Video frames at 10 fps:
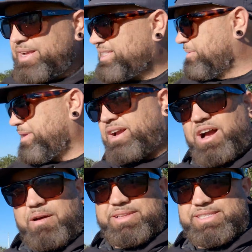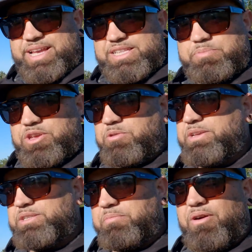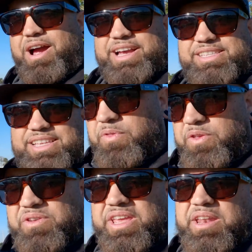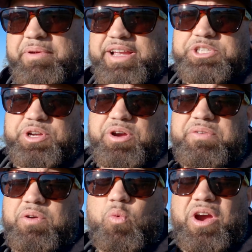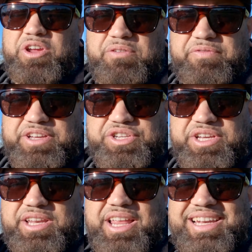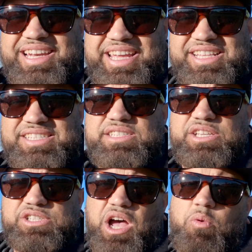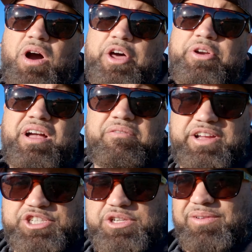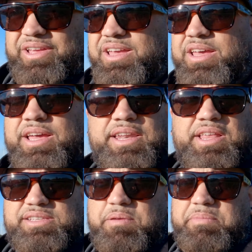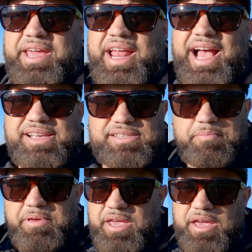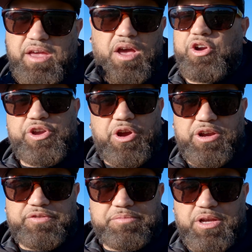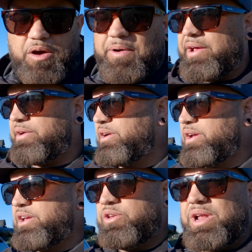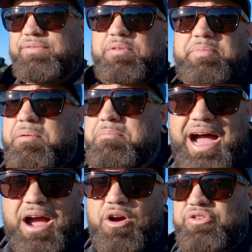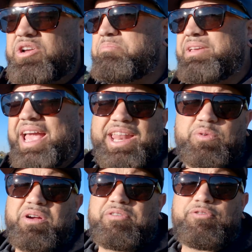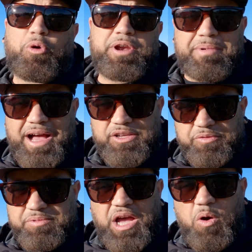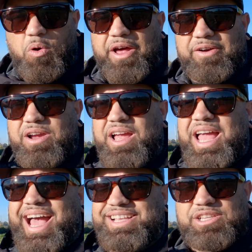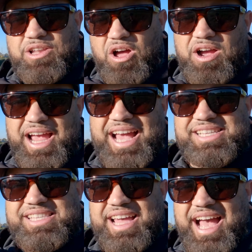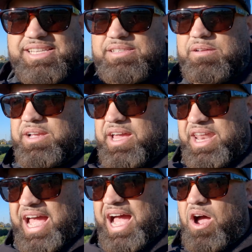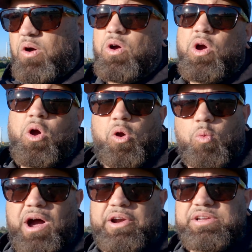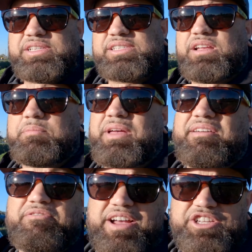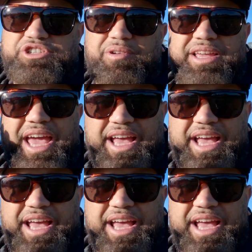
might seem like common sense, but you'd be surprised. You need to make sure that where you're fishing leads to saltwater eventually. Doesn't mean it has to be 100 yards from saltwater. You don't have to be a mile. You could be anywhere 40 miles from saltwater, as long as that canal or water system eventually